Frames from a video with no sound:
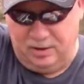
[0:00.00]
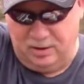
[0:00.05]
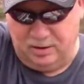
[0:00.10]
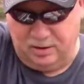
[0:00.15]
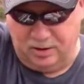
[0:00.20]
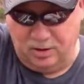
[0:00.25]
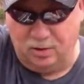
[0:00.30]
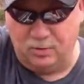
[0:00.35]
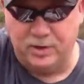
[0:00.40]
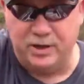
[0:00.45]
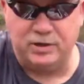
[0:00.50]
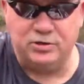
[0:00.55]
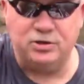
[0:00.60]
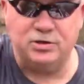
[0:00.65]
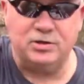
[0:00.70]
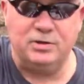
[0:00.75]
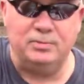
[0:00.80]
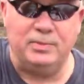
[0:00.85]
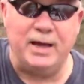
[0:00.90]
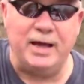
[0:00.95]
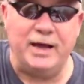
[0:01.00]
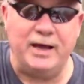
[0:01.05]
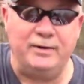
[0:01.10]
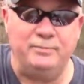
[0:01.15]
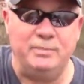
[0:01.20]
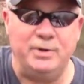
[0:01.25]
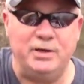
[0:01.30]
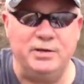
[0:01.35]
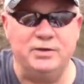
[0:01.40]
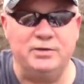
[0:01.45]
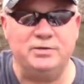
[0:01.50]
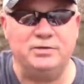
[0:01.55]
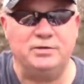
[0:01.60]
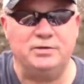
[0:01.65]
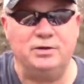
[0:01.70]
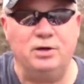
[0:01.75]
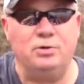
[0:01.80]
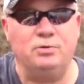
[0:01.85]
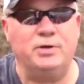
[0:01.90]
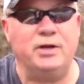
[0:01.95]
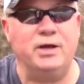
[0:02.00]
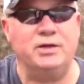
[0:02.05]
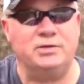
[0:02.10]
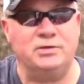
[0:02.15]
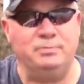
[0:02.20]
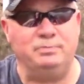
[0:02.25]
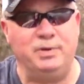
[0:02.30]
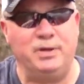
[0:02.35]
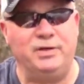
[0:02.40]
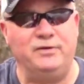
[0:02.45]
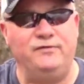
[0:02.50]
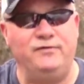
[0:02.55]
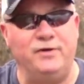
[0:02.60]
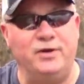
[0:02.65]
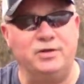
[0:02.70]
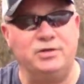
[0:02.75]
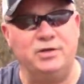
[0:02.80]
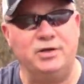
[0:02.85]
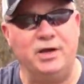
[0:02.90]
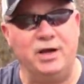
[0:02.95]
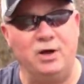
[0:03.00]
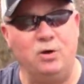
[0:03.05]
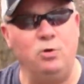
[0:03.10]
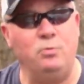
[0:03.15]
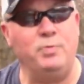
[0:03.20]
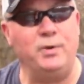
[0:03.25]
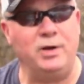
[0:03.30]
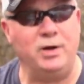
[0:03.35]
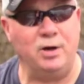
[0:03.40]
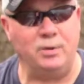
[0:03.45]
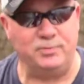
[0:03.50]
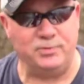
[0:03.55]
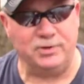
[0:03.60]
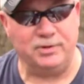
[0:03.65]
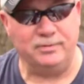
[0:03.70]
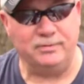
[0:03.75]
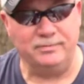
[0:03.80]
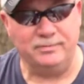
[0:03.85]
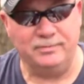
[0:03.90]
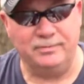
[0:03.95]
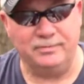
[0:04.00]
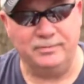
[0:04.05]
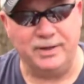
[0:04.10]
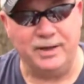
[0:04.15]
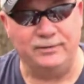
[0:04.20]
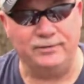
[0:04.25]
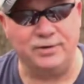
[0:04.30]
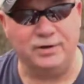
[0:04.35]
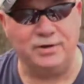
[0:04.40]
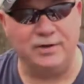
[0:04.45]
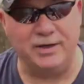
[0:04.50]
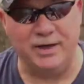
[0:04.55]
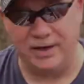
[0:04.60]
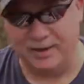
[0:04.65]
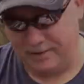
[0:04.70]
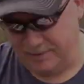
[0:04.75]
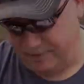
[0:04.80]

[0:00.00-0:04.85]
go get you some live minnows and go catch some big fish, and I hope it helps you. Have a good day.